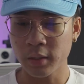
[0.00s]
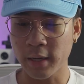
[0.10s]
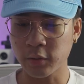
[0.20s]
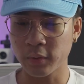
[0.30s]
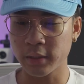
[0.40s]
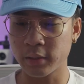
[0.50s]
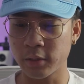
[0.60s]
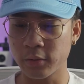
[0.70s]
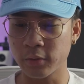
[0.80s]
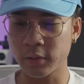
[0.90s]
Next one is
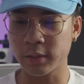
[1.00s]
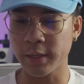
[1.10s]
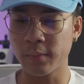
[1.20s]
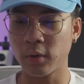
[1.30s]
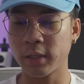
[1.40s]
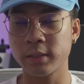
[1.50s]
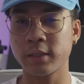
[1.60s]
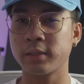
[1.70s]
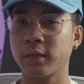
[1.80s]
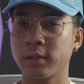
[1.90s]
to stay more
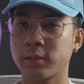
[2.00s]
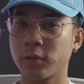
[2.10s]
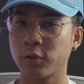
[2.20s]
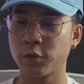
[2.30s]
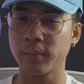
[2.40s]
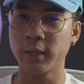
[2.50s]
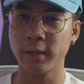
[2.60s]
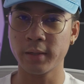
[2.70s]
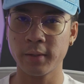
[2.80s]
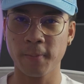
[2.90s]
consistent on social
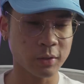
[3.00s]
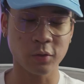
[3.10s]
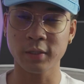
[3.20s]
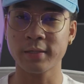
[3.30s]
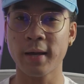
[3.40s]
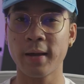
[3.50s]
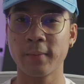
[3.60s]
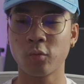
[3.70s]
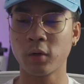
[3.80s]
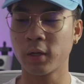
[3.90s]
media. There was a
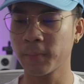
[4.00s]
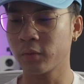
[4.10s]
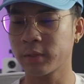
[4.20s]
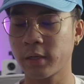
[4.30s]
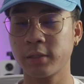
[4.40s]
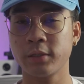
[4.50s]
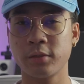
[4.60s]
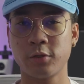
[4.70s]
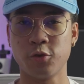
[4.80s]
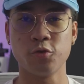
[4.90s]
time where it was actually
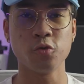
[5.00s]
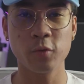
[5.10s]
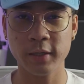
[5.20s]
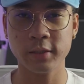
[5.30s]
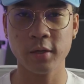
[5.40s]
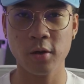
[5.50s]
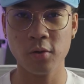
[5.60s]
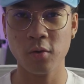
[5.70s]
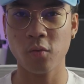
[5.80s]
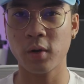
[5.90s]
2 weeks
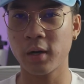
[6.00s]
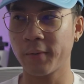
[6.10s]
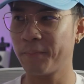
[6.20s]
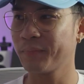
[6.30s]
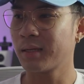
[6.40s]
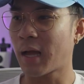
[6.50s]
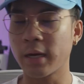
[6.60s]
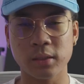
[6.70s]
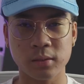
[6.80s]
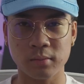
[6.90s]
ago where
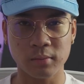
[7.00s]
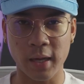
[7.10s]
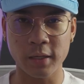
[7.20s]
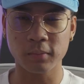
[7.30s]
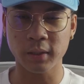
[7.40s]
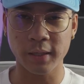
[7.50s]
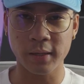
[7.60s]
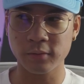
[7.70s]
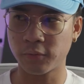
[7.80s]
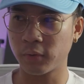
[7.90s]
I didn't play
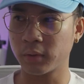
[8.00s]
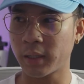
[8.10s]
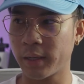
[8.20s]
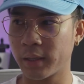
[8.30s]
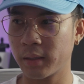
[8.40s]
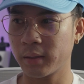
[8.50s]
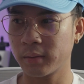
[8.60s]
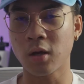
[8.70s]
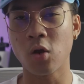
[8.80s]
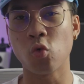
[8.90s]
games for like
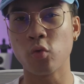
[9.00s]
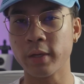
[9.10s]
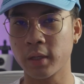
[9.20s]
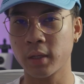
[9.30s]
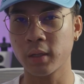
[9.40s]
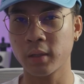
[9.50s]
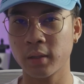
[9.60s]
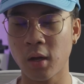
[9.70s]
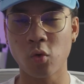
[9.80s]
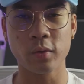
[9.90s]
a week
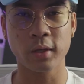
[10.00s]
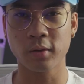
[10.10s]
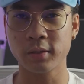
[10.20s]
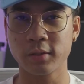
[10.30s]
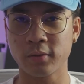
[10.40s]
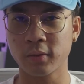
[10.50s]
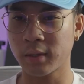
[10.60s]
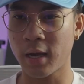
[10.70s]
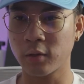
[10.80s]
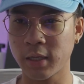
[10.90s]
or two.
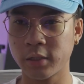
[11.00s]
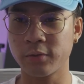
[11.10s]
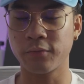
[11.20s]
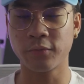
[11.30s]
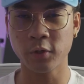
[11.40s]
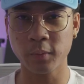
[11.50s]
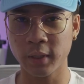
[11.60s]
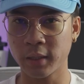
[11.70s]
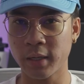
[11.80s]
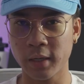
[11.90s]
I was actually
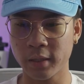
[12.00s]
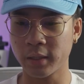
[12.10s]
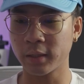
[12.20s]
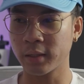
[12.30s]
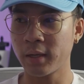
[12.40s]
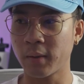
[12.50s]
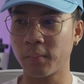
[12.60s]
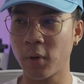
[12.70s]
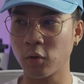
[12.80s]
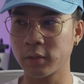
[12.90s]
filming and editing
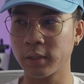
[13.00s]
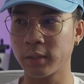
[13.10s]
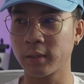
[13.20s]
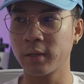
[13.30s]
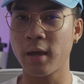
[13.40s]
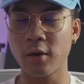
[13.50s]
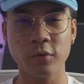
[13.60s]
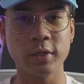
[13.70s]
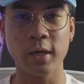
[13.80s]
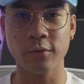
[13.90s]
and posting
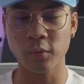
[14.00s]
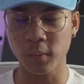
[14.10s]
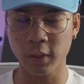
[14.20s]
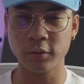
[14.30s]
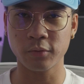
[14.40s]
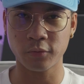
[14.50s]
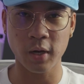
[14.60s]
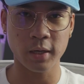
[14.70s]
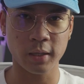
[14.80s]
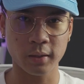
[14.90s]
every day from Monday through
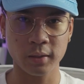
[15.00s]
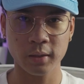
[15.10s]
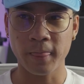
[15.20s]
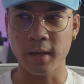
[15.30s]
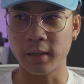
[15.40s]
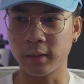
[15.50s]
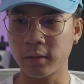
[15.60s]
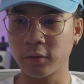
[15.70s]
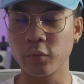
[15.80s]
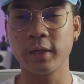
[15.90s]
Friday. And then
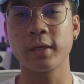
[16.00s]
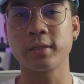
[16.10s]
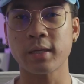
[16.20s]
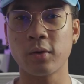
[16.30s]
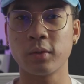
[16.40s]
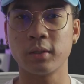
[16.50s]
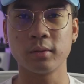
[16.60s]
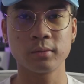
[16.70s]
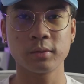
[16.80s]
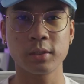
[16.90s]
on the weekends I would
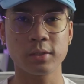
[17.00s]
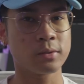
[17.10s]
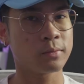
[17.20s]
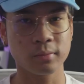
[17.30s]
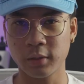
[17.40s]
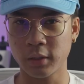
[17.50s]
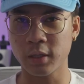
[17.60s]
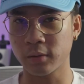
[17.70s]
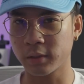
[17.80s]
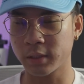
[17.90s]
just, you
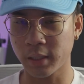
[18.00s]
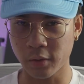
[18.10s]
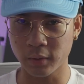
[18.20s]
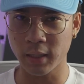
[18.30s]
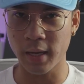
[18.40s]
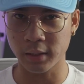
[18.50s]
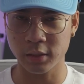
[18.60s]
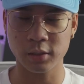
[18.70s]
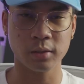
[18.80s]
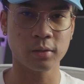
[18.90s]
know, just kind of
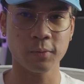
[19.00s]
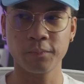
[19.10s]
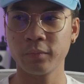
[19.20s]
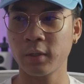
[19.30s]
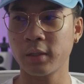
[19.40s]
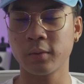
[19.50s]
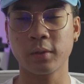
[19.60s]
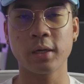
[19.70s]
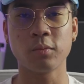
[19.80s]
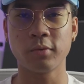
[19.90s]
relax, chill, and then
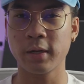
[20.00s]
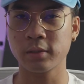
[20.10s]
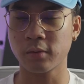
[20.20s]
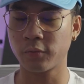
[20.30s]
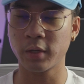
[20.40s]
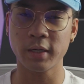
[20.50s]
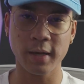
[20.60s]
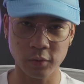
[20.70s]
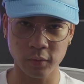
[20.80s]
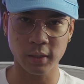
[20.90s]
kind of brainstorm for the
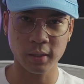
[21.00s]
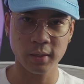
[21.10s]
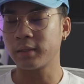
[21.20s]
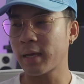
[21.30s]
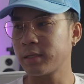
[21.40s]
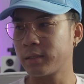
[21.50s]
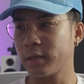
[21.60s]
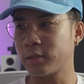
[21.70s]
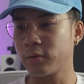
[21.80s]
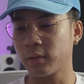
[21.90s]
next week. That's the
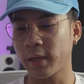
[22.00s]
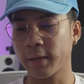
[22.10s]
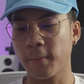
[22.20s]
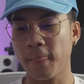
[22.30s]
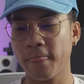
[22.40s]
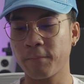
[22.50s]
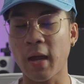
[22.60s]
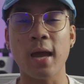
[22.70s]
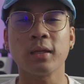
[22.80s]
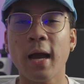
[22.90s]
thing too, like
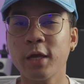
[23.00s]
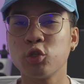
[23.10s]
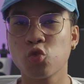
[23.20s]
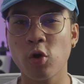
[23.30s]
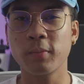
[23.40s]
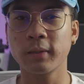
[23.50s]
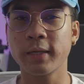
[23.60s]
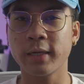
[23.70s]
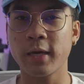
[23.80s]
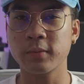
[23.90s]
I enjoy
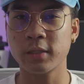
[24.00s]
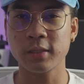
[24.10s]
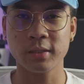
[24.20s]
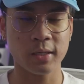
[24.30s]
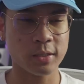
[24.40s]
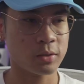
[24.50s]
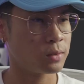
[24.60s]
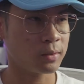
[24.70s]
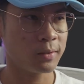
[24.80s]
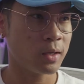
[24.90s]
playing games because
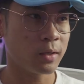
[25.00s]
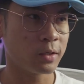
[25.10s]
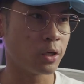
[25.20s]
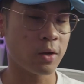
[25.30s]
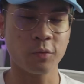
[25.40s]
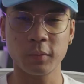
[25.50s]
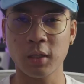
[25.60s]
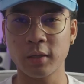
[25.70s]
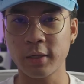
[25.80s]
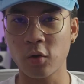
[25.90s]
that's, you know, from a
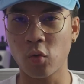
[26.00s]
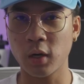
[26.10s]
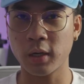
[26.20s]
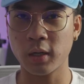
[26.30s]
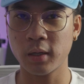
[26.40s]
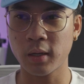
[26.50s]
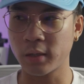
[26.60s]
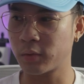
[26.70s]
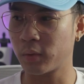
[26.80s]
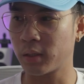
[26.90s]
long day of work, I
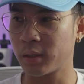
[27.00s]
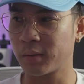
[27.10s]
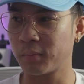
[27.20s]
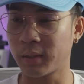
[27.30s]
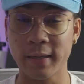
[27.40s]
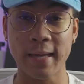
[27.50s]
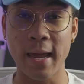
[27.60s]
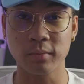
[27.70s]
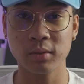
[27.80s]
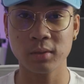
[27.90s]
just want to play
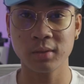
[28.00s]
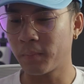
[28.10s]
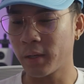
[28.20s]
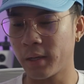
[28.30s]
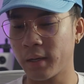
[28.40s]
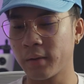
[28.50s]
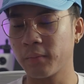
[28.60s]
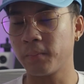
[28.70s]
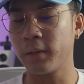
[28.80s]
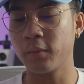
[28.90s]
games. But
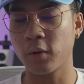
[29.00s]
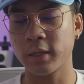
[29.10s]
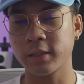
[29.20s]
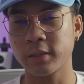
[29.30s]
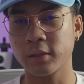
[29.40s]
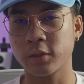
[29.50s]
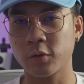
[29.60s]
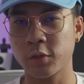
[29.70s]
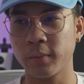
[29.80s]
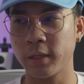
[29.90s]
being more consistent on
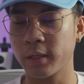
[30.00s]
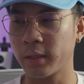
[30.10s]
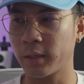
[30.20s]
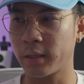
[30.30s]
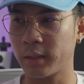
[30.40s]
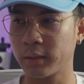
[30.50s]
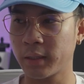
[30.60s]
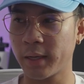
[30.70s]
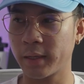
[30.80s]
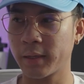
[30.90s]
social media,
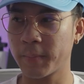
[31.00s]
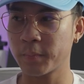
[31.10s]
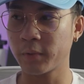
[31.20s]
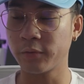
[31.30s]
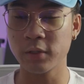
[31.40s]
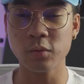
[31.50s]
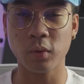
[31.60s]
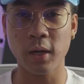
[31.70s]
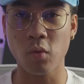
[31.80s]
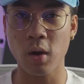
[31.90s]
like if this is
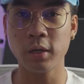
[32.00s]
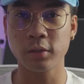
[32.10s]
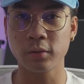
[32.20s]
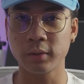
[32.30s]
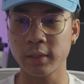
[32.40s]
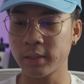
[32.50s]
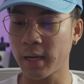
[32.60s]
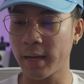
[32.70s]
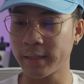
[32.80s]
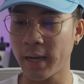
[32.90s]
what I want to do,
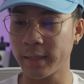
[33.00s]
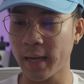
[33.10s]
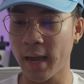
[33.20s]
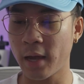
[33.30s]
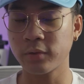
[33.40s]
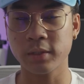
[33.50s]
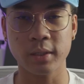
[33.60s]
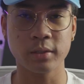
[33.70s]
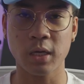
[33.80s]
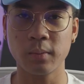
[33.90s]
I have to
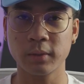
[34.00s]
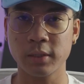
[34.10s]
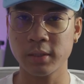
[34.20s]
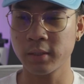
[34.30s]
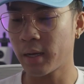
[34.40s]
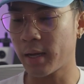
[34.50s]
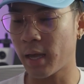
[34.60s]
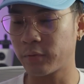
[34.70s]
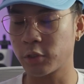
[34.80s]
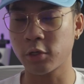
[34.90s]
stay on top of this. I
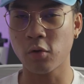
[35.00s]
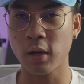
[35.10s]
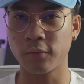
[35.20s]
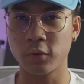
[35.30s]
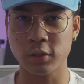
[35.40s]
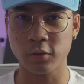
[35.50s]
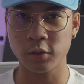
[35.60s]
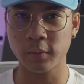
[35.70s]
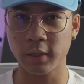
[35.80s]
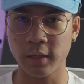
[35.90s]
have to show out for
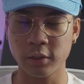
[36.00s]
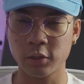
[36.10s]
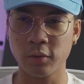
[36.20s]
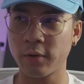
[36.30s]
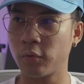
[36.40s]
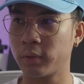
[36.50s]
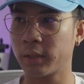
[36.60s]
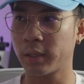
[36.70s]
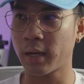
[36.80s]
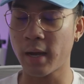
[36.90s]
social media. I have to show everyone
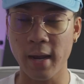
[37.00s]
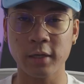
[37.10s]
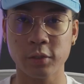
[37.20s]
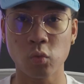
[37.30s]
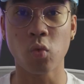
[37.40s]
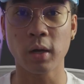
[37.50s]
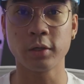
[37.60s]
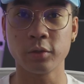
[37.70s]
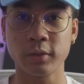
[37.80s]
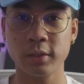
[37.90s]
that I actually want
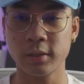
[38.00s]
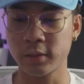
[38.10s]
to do this.